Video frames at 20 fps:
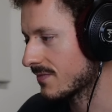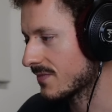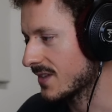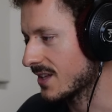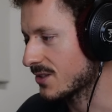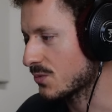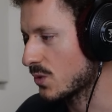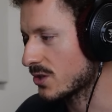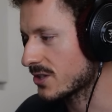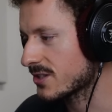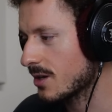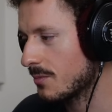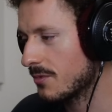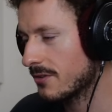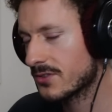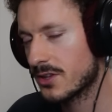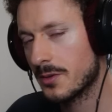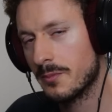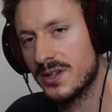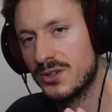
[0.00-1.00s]
That's where some
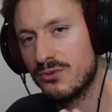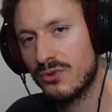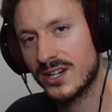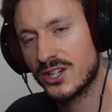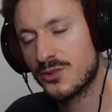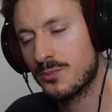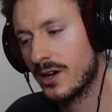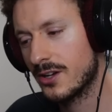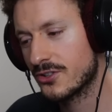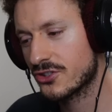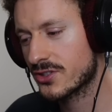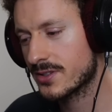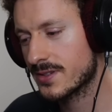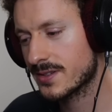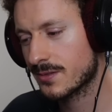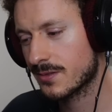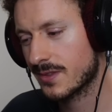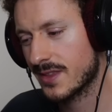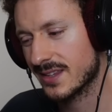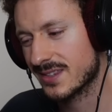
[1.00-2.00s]
of the mid-range
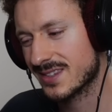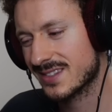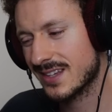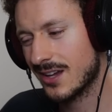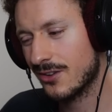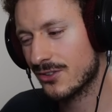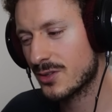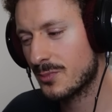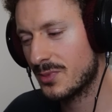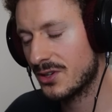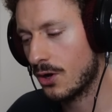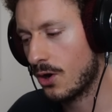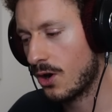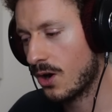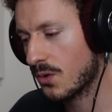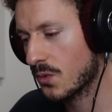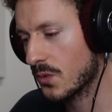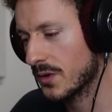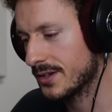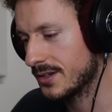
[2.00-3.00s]
punches, that sounds a bit
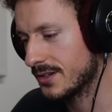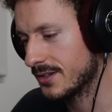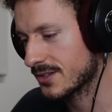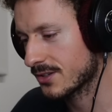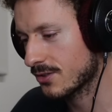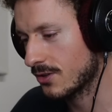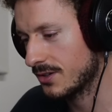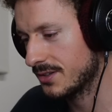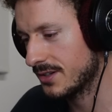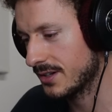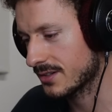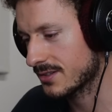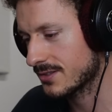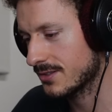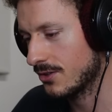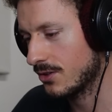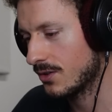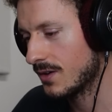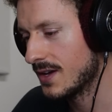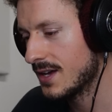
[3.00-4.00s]
awkward in this context.
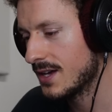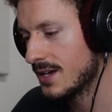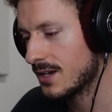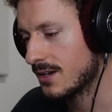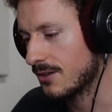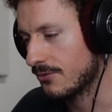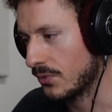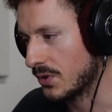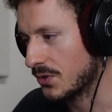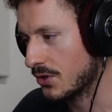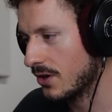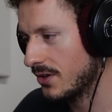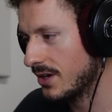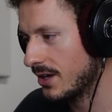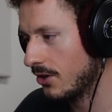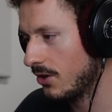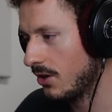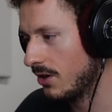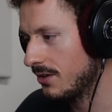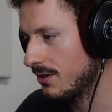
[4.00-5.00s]
So if we turn
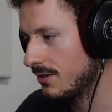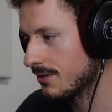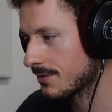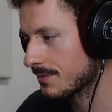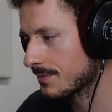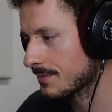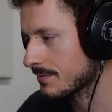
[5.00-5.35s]
it on,